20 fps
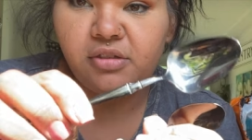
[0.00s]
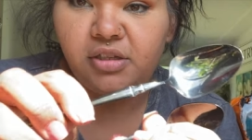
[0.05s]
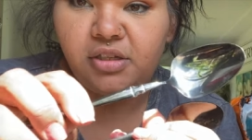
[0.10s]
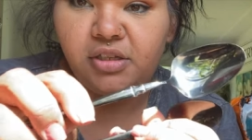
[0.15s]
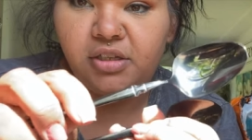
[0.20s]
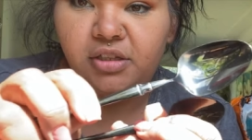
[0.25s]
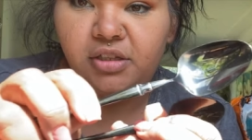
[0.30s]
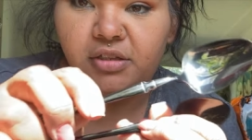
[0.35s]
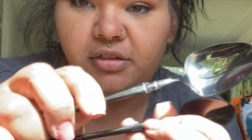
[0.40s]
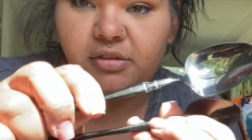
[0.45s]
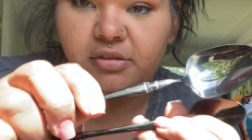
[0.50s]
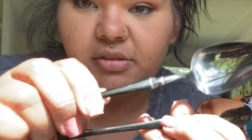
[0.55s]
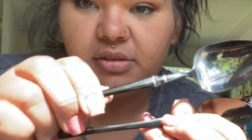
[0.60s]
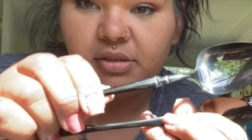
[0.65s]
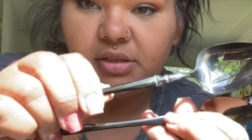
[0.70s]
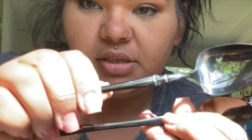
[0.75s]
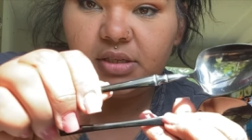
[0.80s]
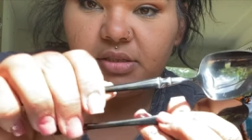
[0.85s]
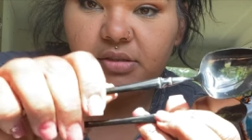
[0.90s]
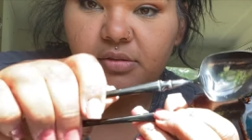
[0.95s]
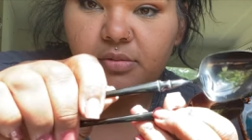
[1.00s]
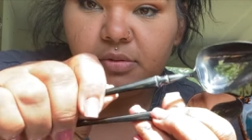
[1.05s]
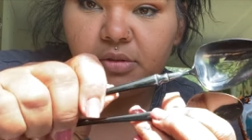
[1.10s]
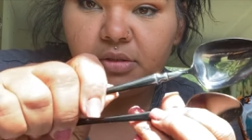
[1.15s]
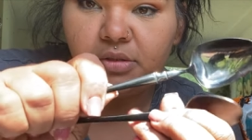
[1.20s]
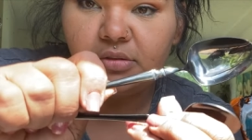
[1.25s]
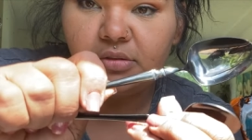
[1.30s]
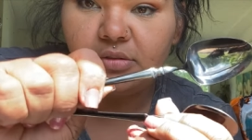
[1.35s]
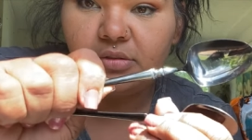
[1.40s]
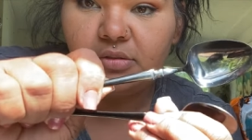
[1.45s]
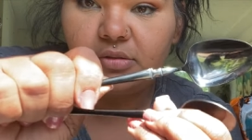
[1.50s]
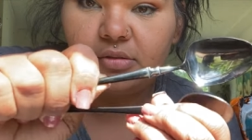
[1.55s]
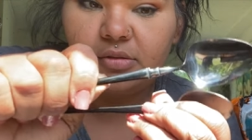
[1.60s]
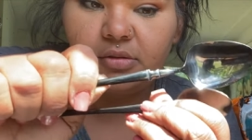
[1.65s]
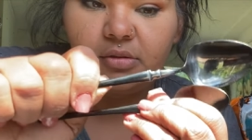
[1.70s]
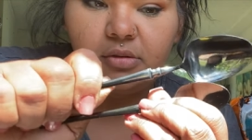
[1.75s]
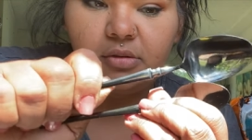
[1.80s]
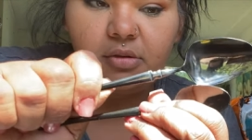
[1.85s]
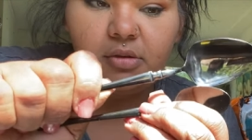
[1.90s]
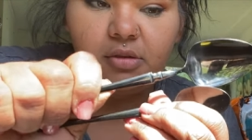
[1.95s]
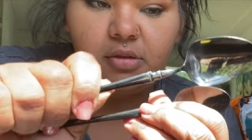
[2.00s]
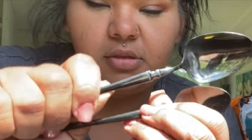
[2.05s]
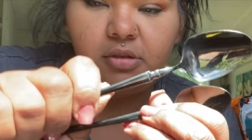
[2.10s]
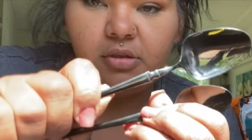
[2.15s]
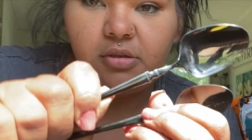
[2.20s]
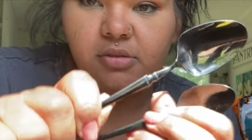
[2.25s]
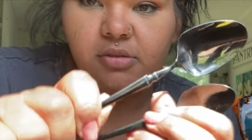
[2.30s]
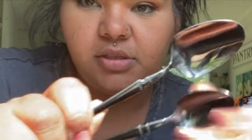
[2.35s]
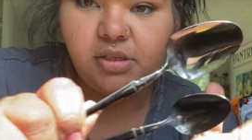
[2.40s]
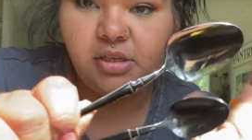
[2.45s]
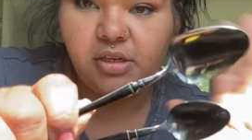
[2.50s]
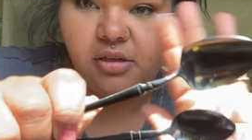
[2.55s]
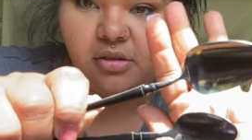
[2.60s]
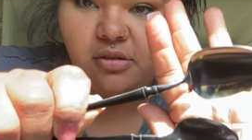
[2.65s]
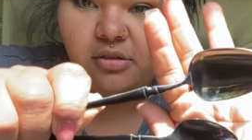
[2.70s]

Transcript: and then there's this one. You see,